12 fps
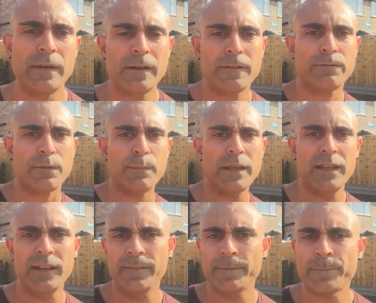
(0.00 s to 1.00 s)
for me,
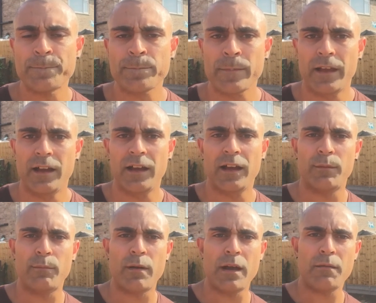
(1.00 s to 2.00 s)

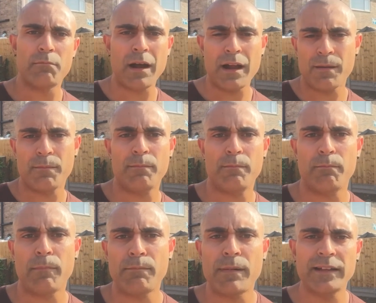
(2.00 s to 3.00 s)
my
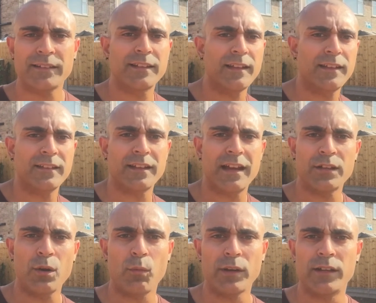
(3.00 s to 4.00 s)
mindset is I don't
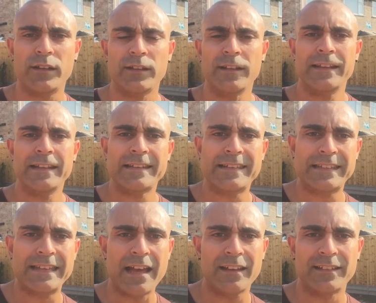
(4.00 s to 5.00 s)
want to
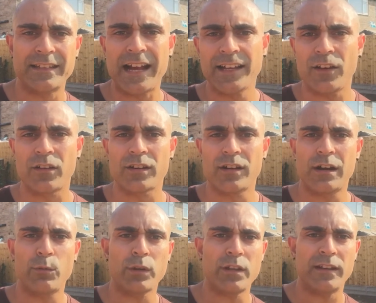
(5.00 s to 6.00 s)
die longer. I
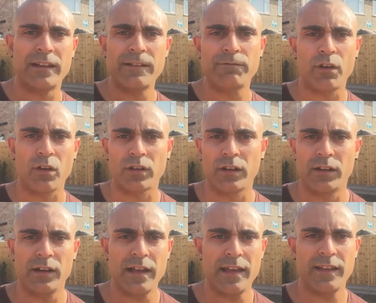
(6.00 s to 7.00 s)
want to live longer,
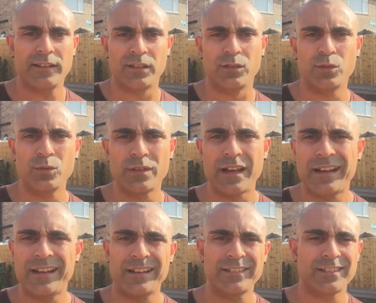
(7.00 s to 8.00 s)
and to do that,
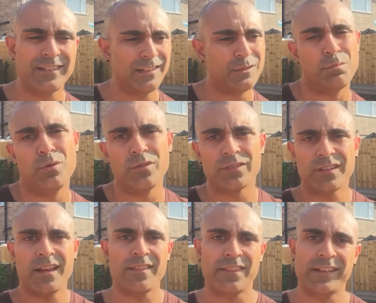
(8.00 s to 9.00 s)
I just need to put
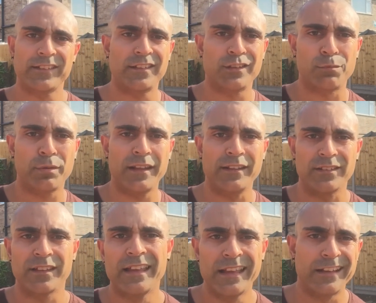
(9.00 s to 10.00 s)
certain things into place
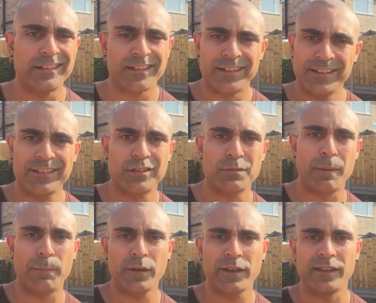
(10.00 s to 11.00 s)
and just listen to my
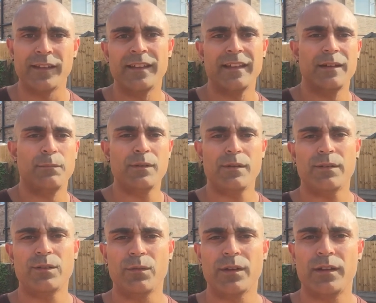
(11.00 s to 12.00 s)
body. I don't
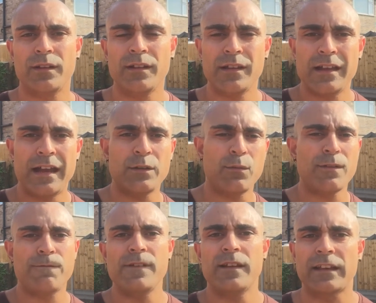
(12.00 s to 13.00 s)
want to
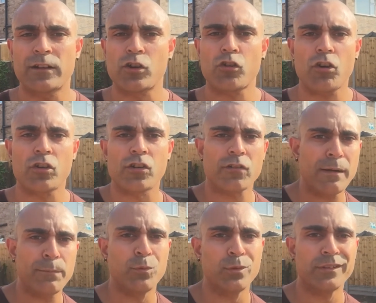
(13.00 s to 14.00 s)
feel like a crock of crap
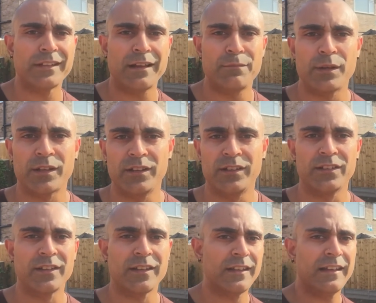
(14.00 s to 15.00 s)
all the time because
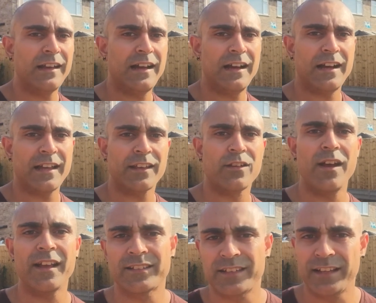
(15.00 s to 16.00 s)
I got
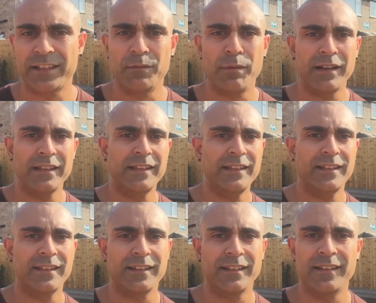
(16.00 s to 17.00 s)
excited about
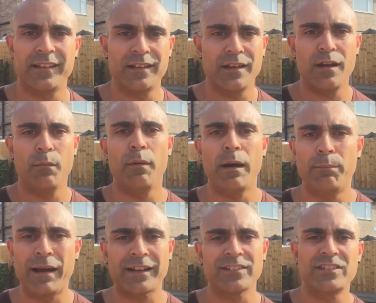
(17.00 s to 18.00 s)
eating a bag
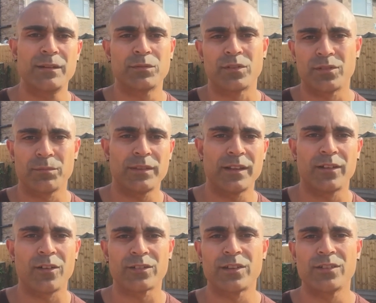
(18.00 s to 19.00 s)
of chips or something along
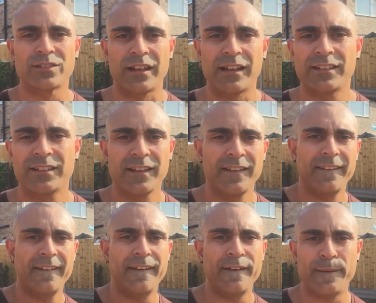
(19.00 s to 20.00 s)
those lines,
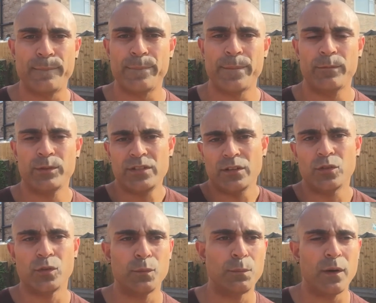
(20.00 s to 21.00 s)
which I do,
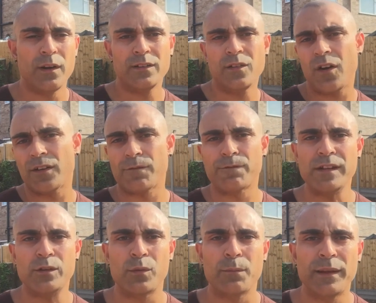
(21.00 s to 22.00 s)
but not on a
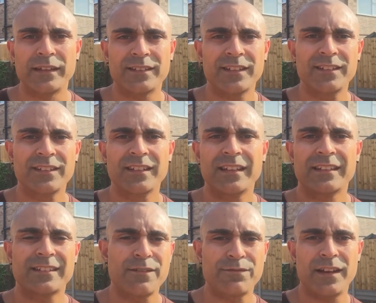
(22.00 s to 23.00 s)
frequent basis.
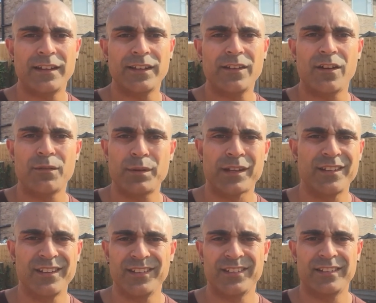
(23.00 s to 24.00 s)
Definitely not,
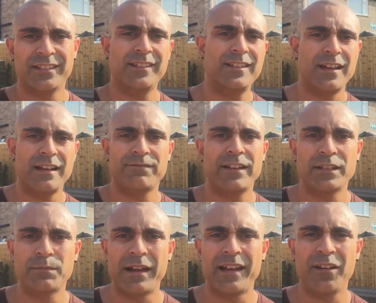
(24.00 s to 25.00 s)
because I value my
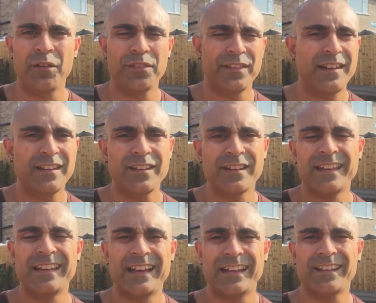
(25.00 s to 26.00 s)
health, and
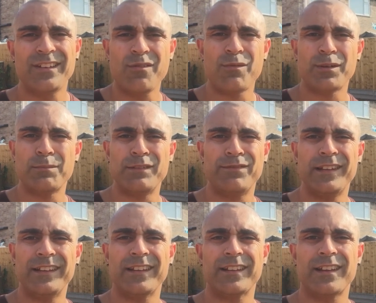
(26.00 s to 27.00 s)
I don't want to be feeling